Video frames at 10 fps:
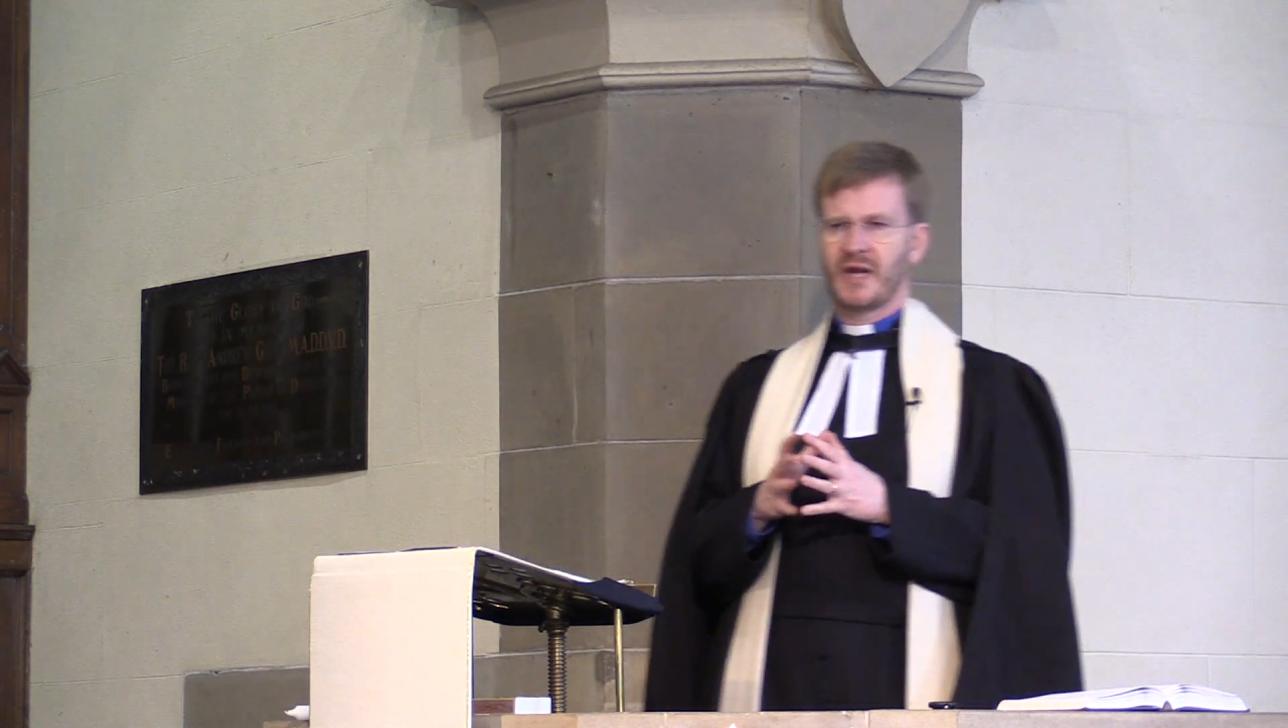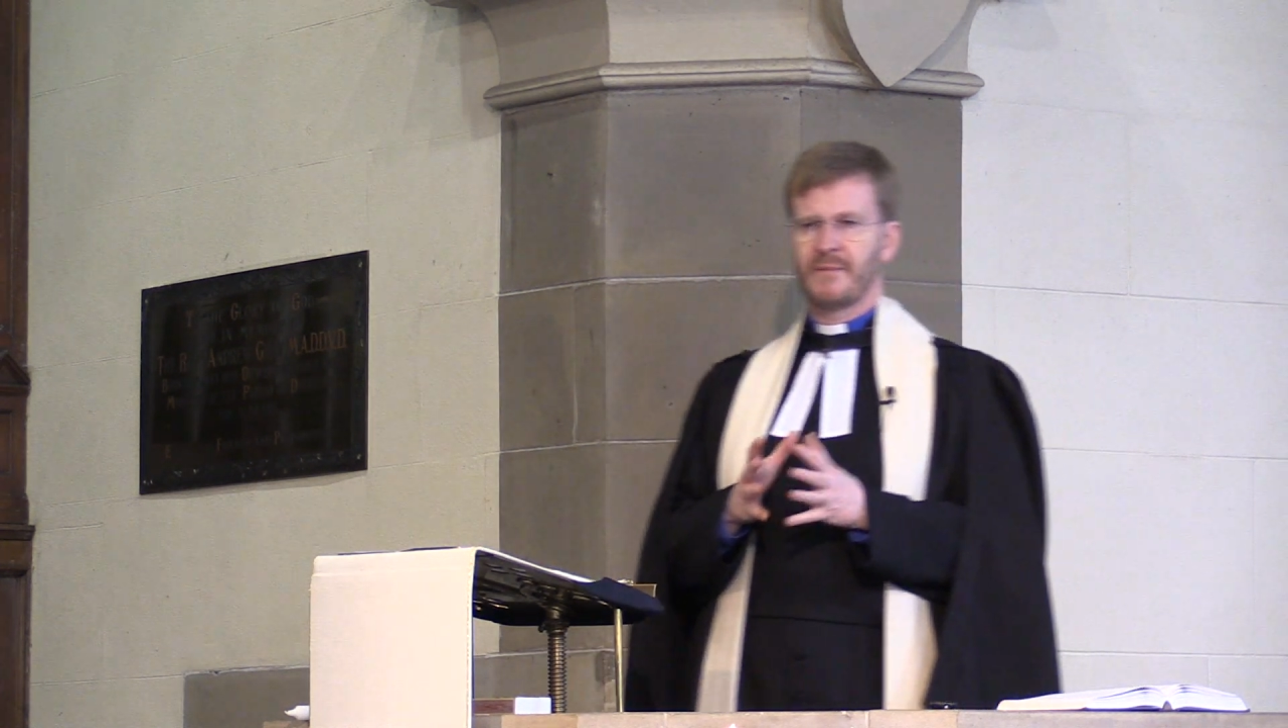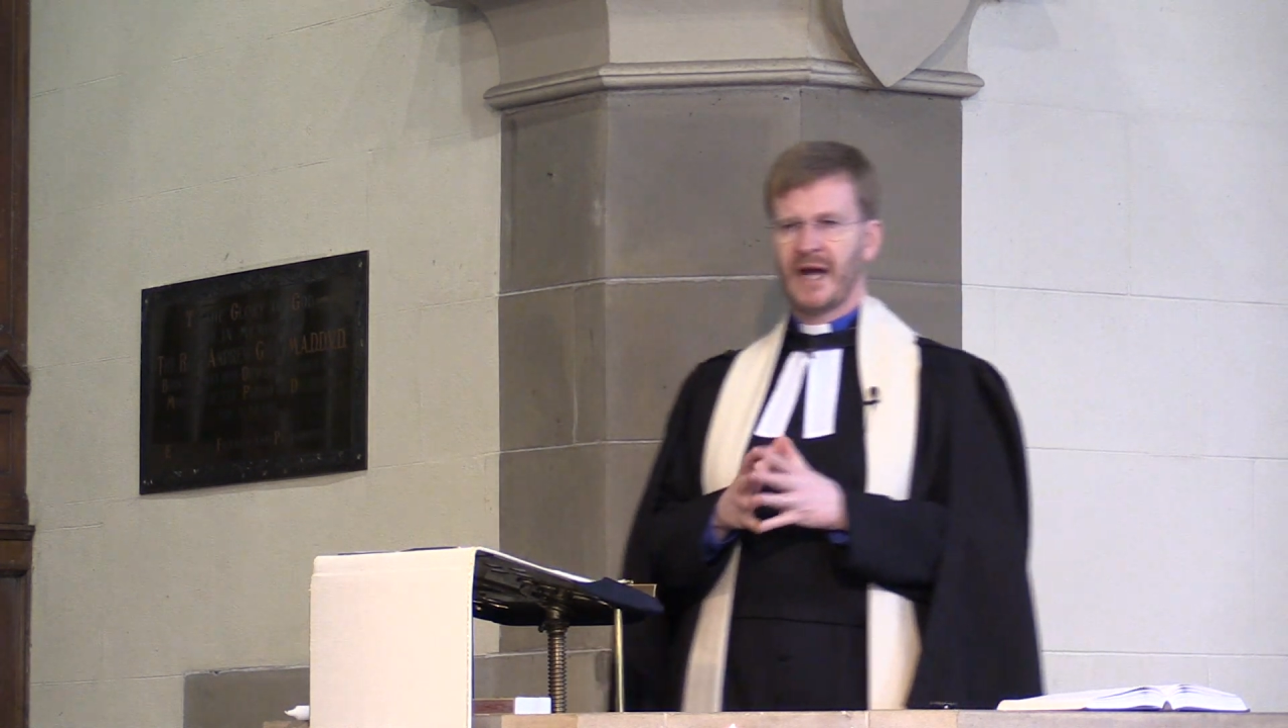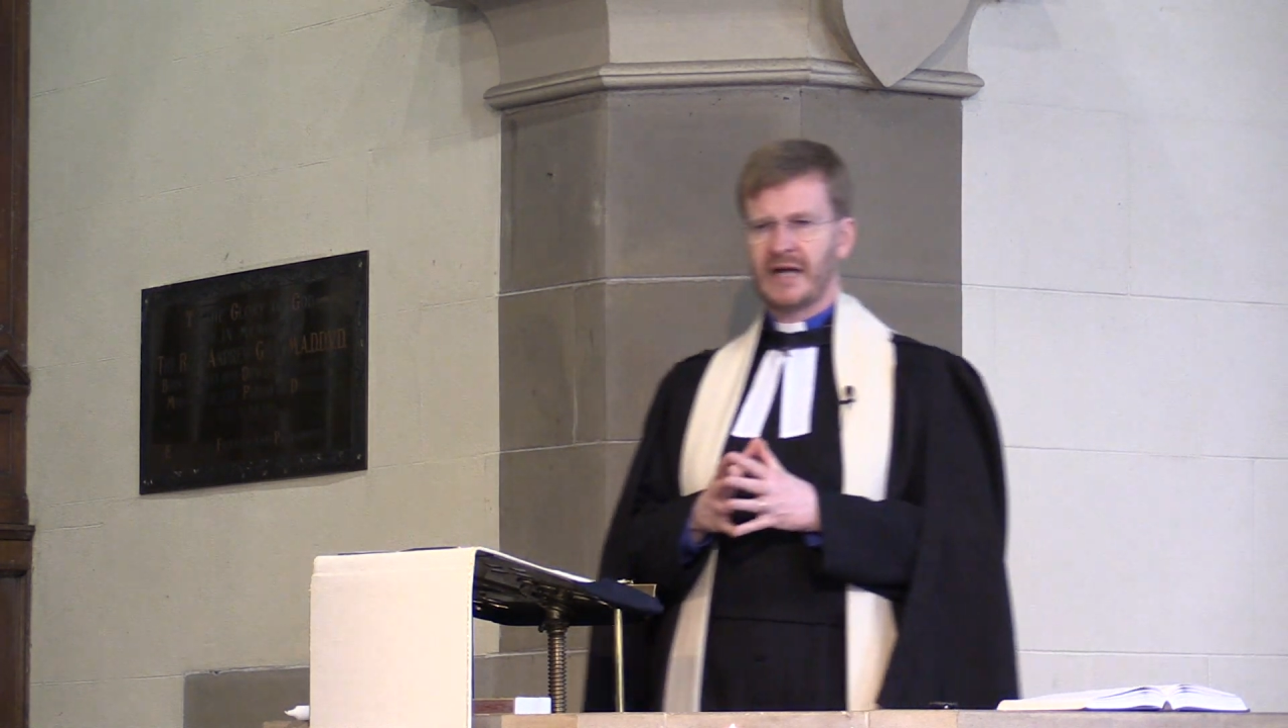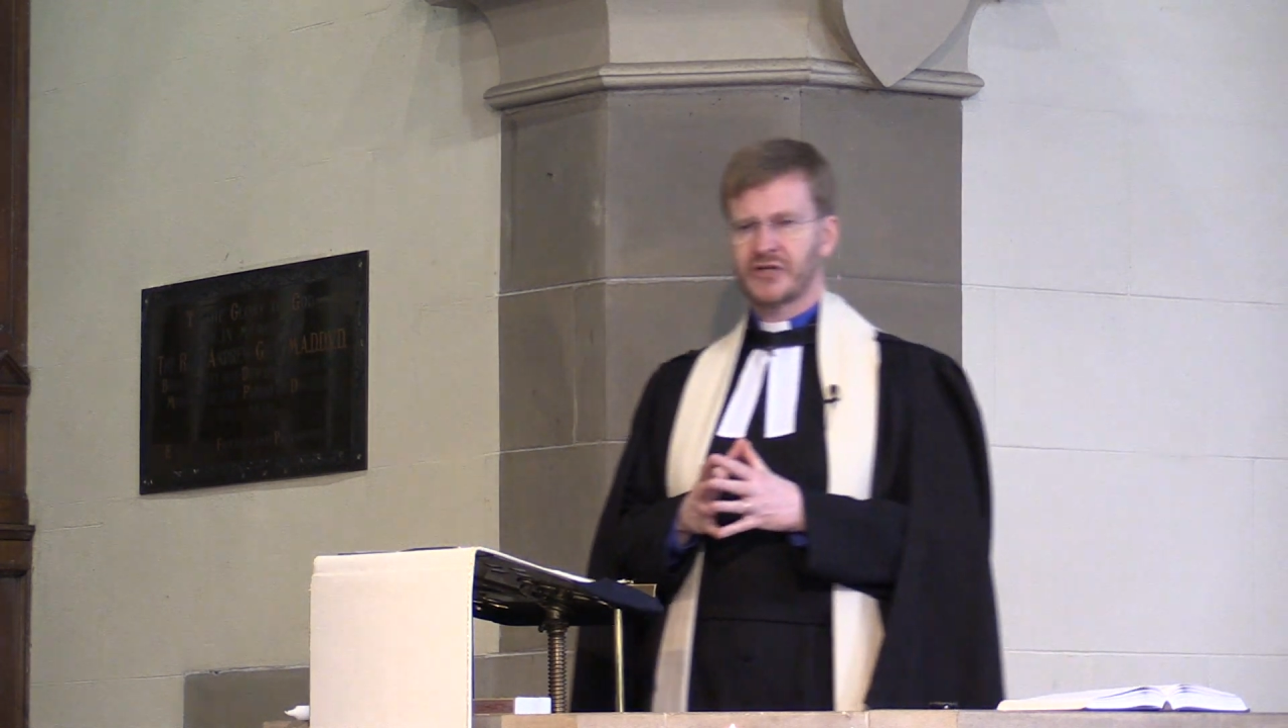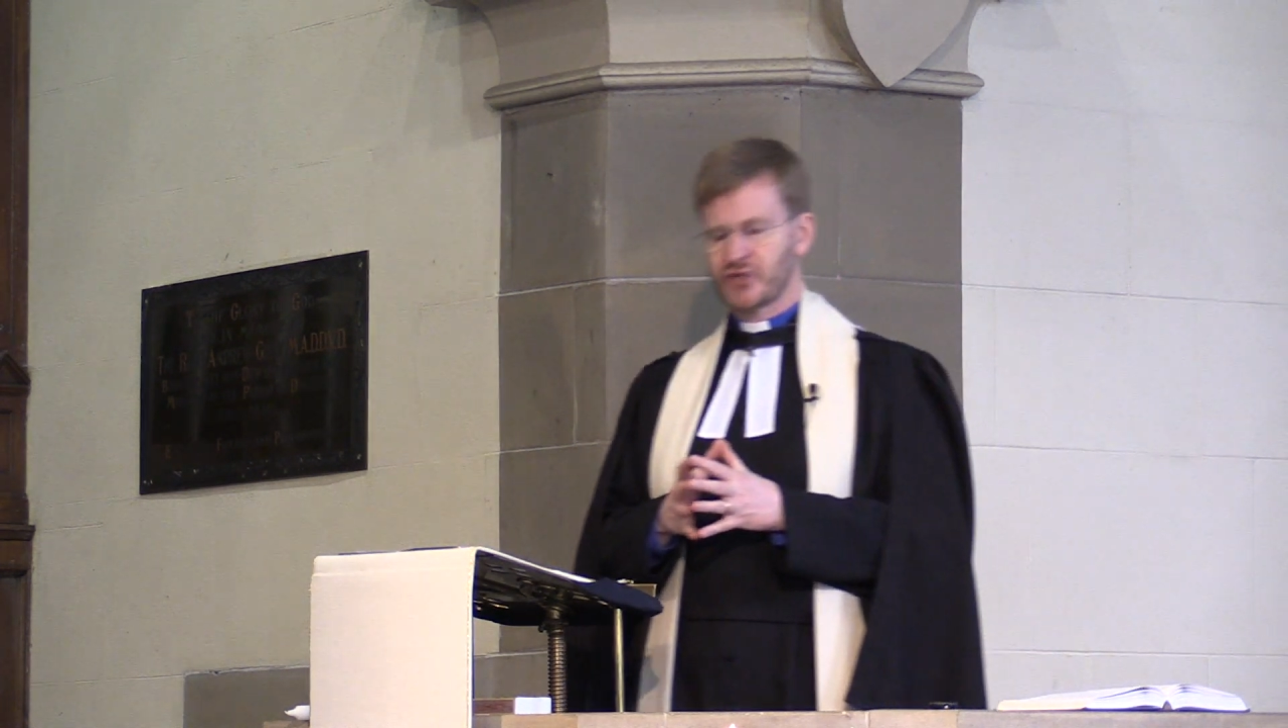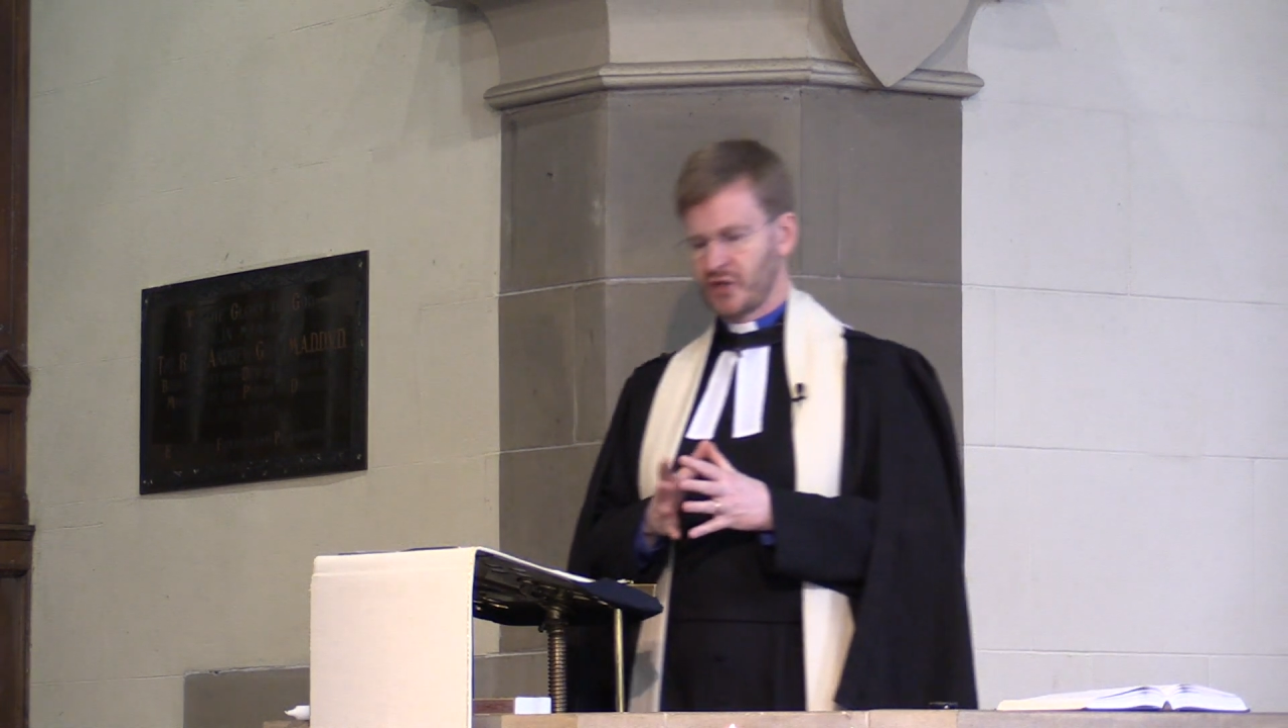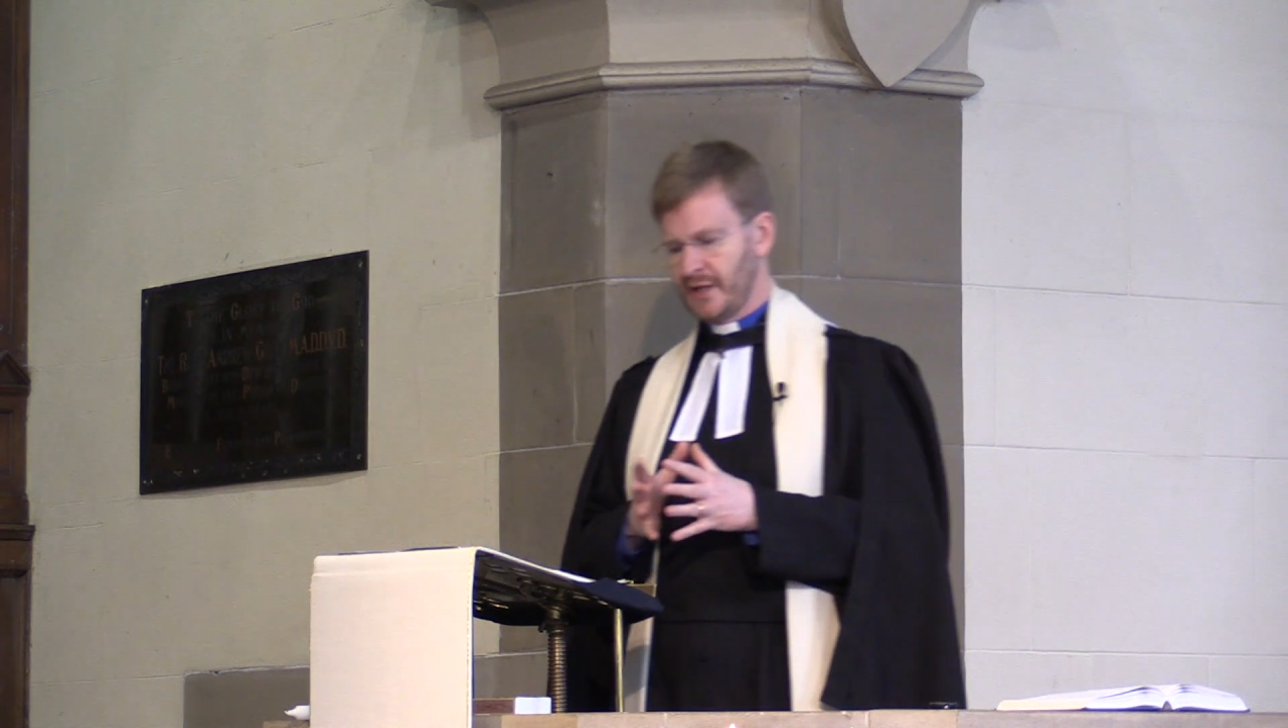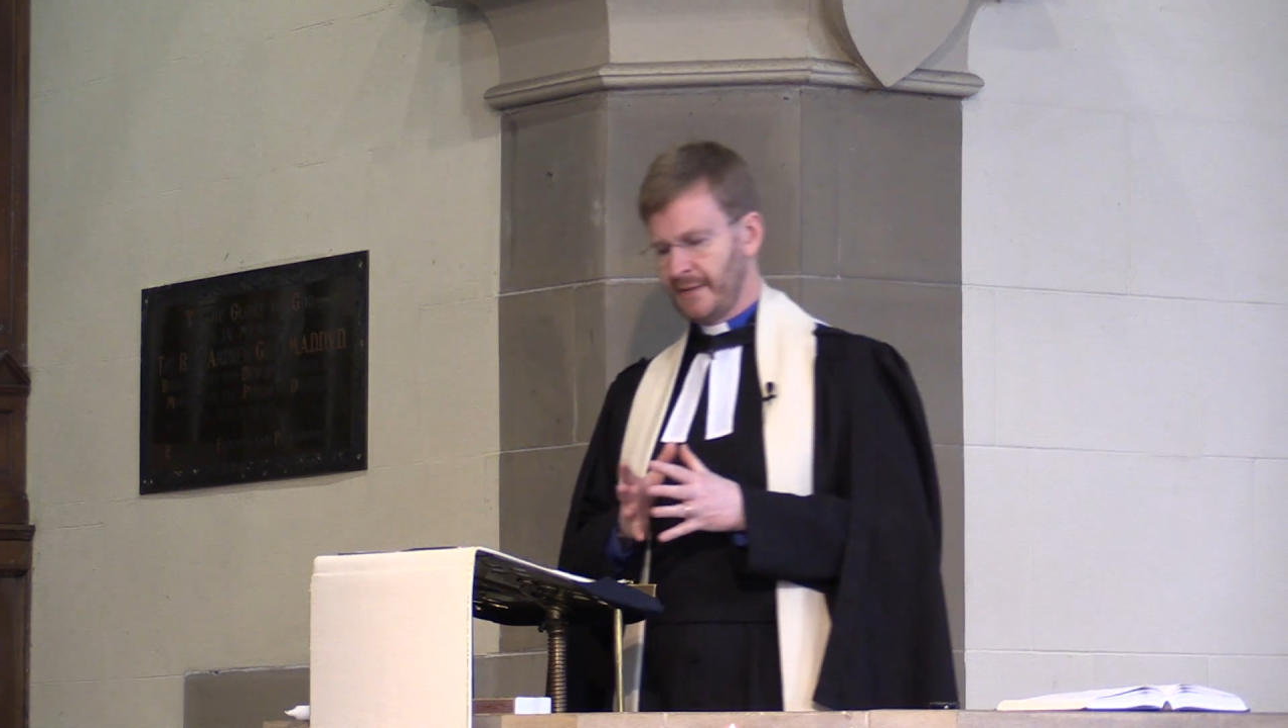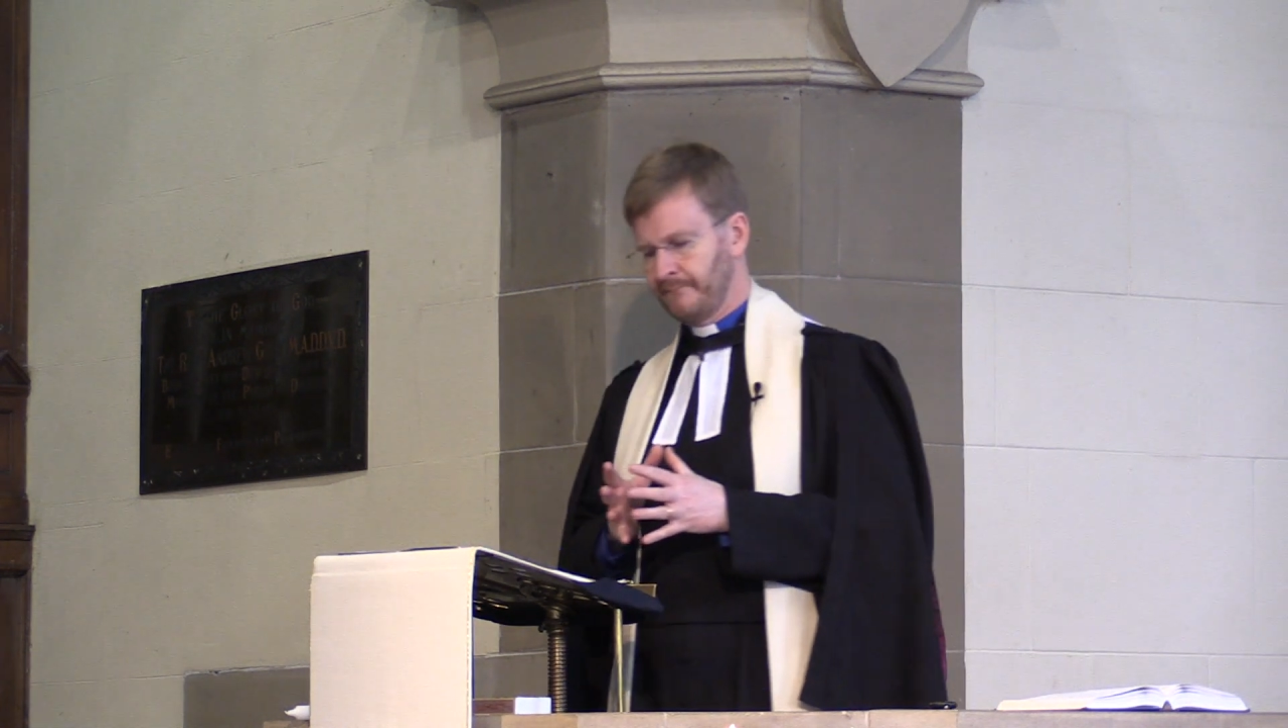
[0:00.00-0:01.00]

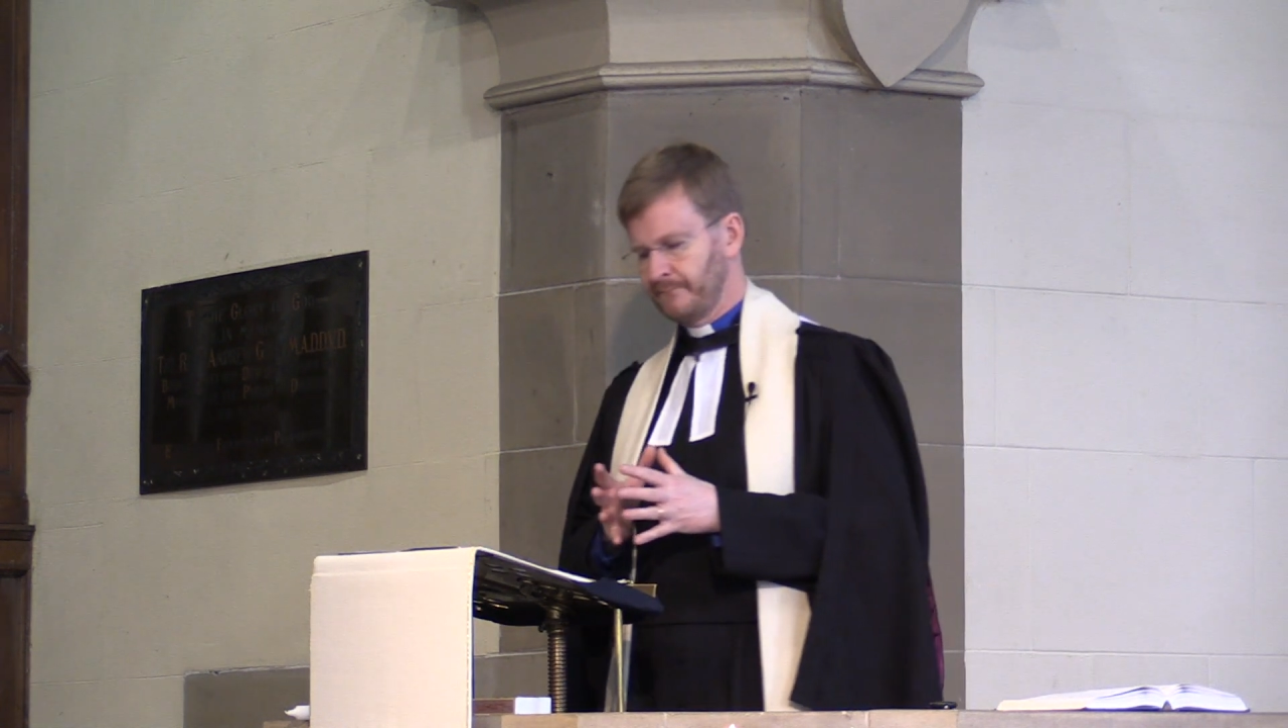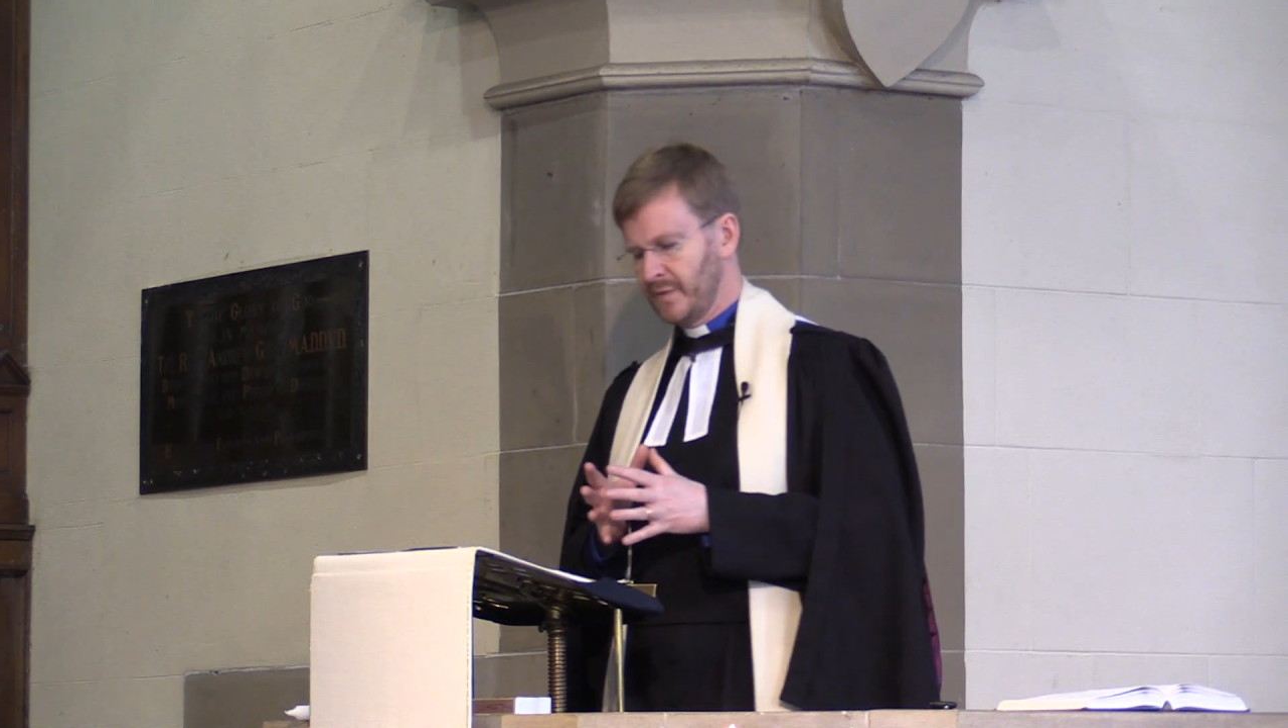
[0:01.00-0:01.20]
imagine